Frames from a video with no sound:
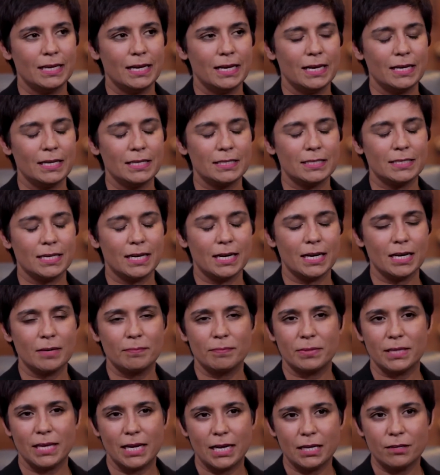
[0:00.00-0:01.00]
And I
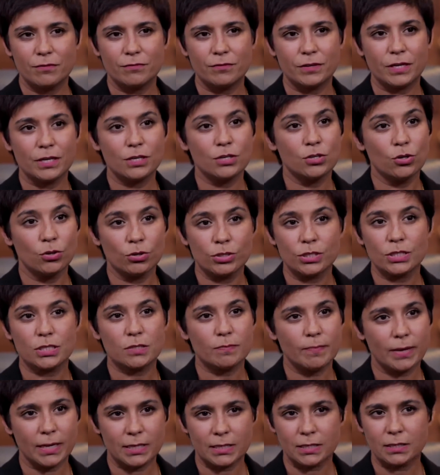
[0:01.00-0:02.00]
applied for it, not
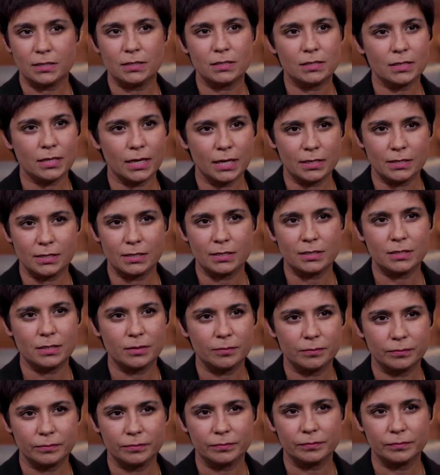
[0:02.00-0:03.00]
expecting to get it.